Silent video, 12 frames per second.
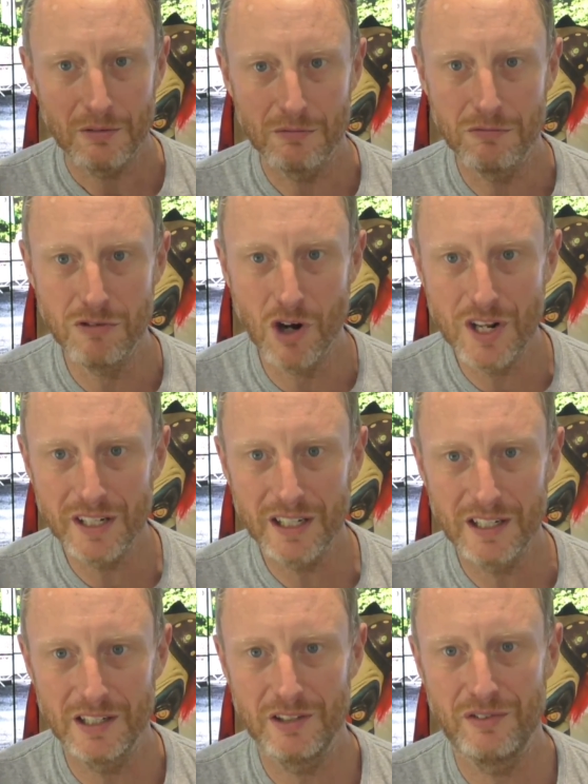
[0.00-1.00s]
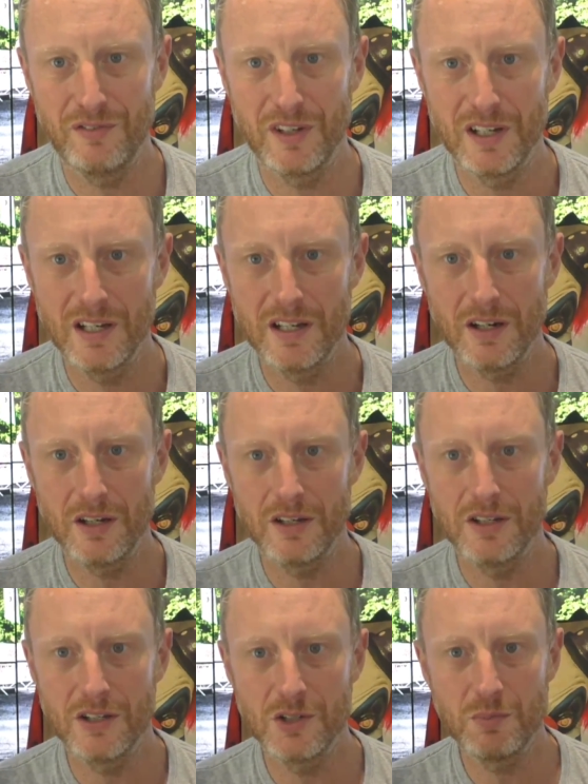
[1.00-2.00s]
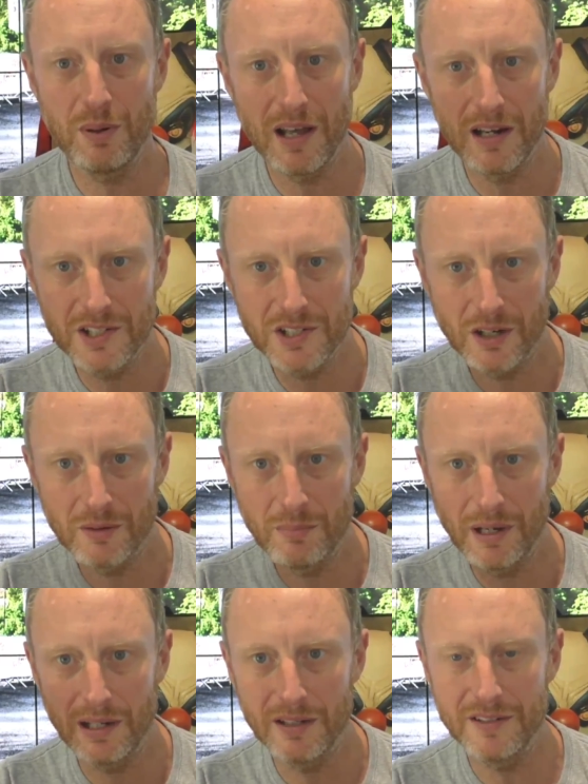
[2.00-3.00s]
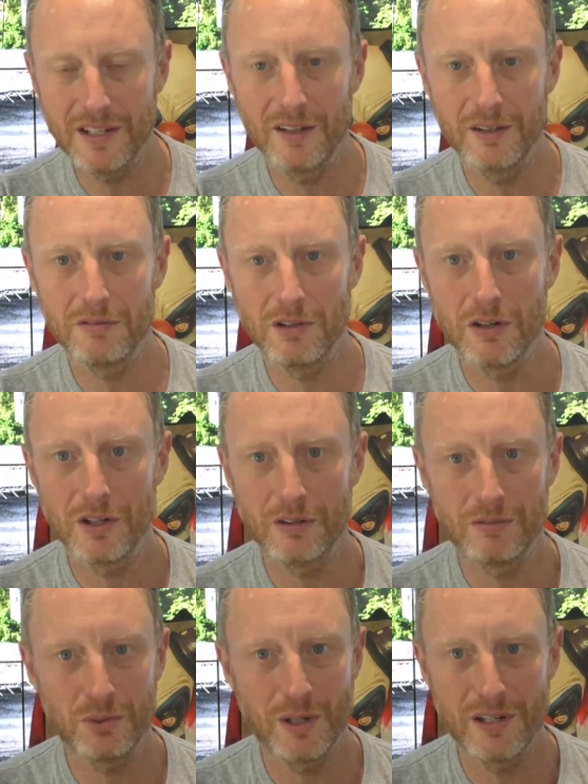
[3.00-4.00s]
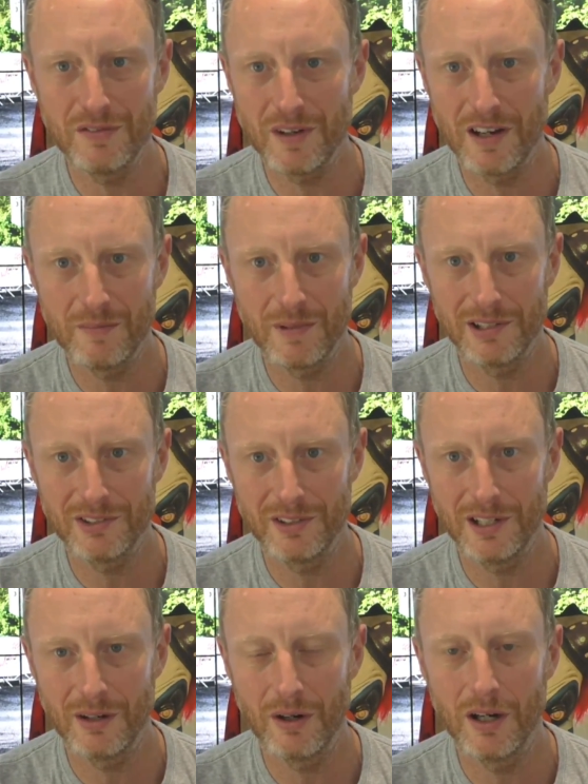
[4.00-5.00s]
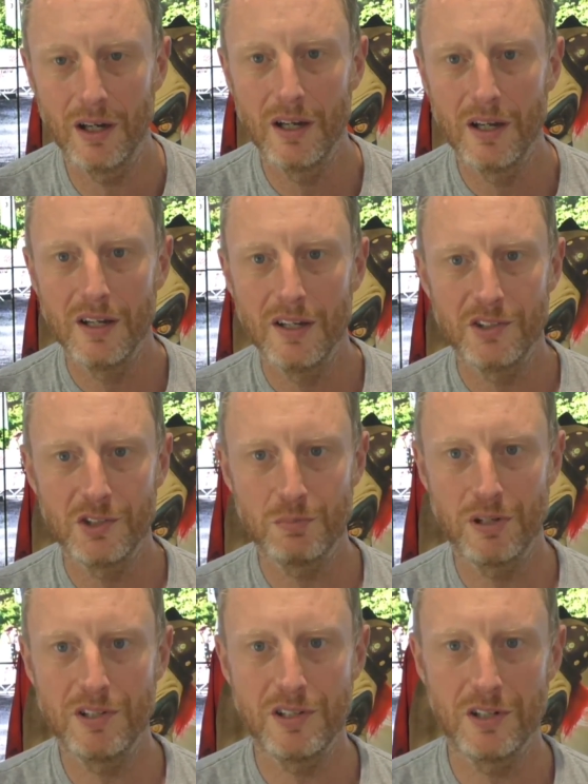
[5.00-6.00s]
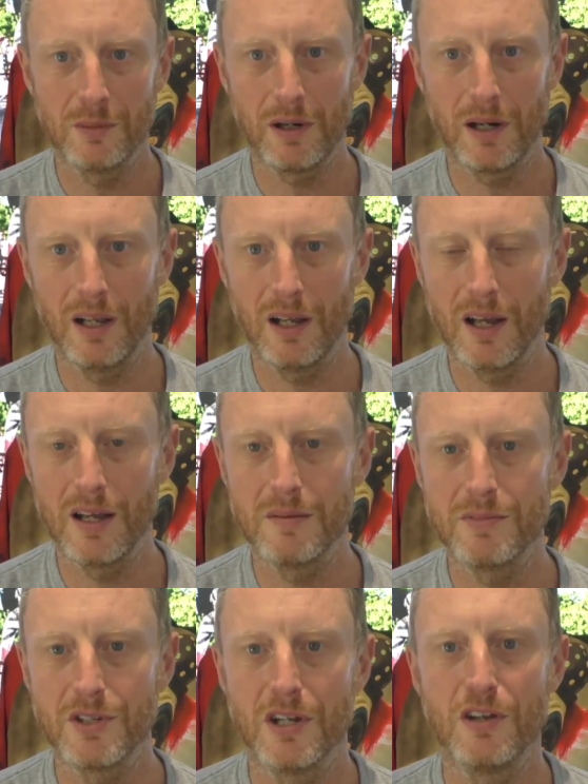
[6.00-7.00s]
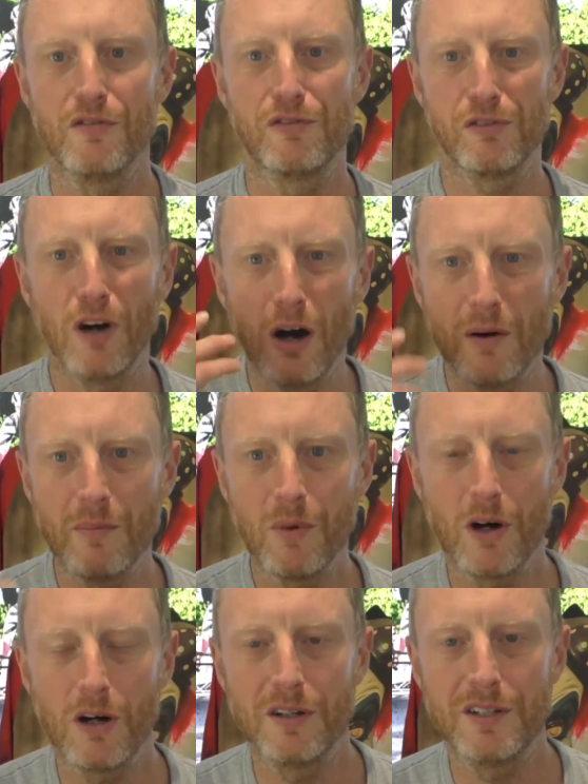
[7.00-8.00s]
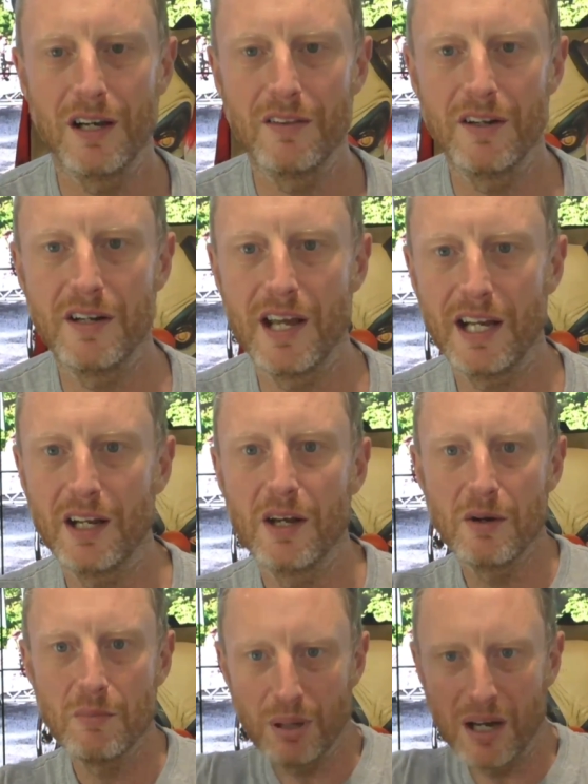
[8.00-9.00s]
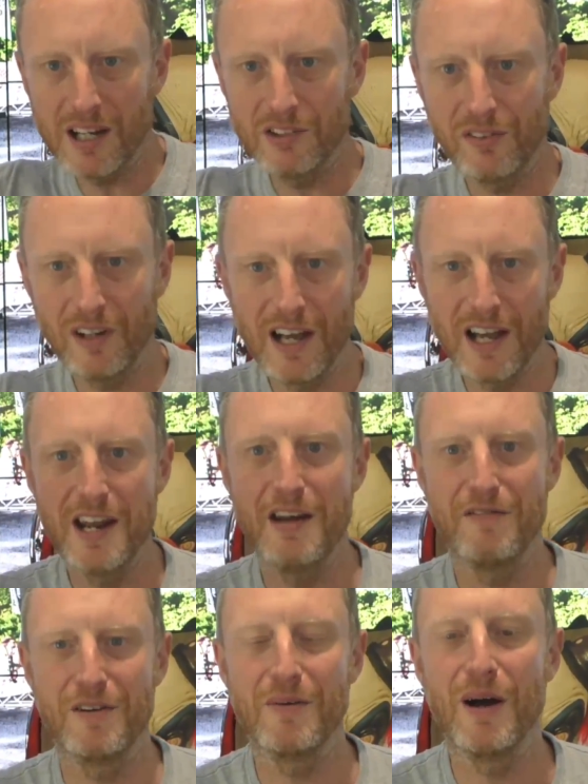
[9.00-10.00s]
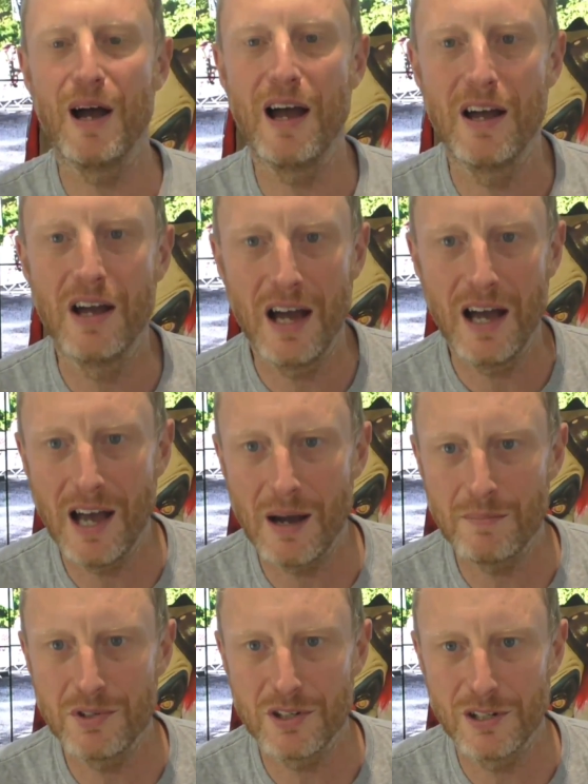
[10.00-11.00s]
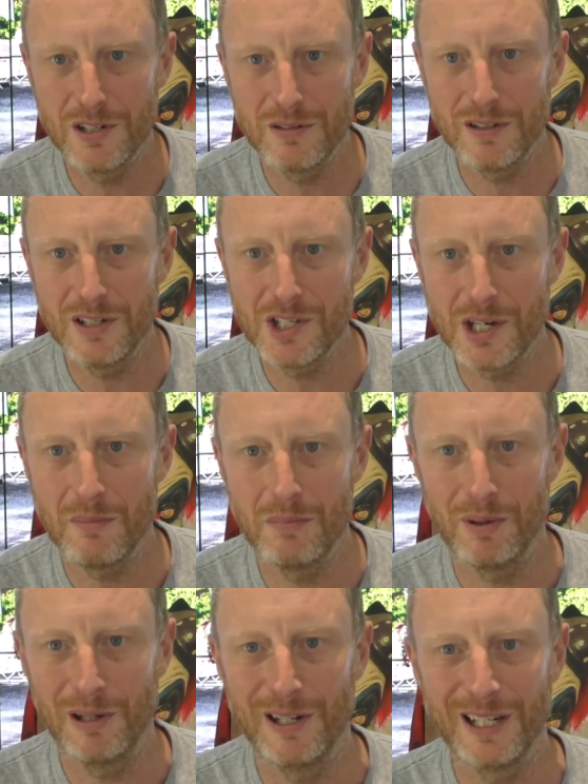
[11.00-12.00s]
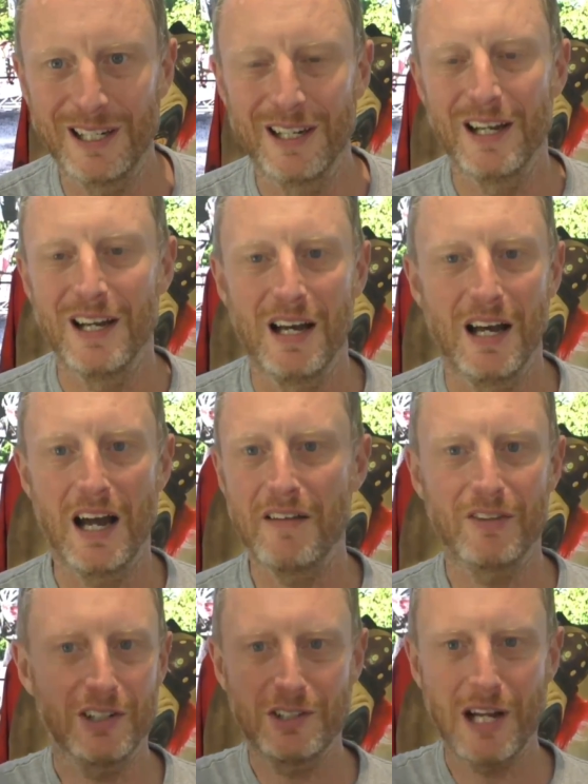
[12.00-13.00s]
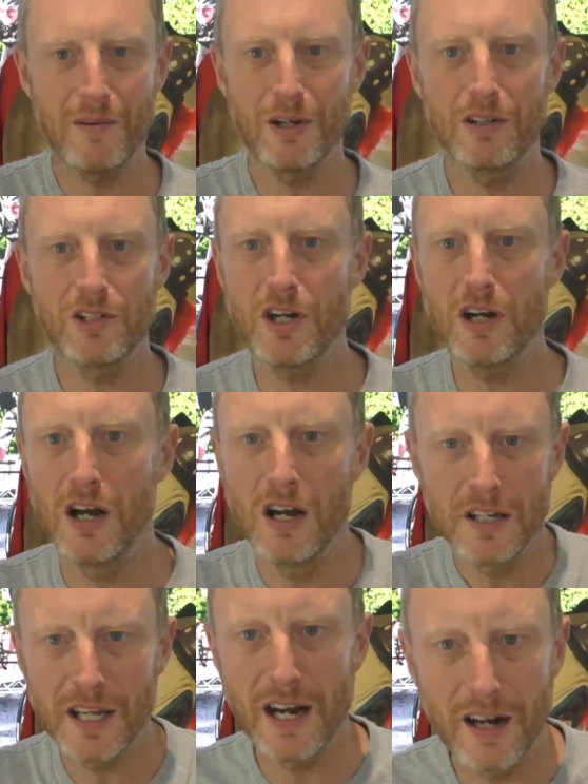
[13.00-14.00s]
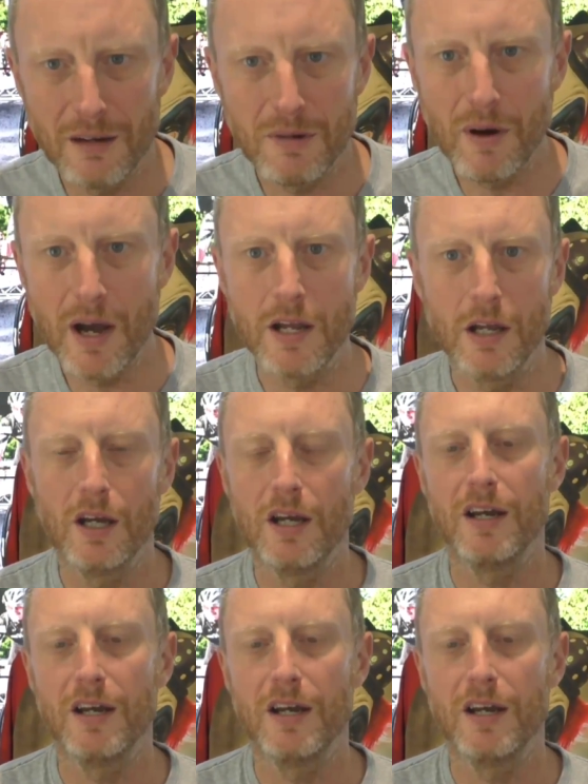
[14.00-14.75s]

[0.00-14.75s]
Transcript: Running into the feed, huge peloton belting down the road at 25 miles an hour, sprinting up climbs, throwing water down the neck, pies flying everywhere, absolutely shambolic. "I haven't got time, I've got the toilet, get out of my way."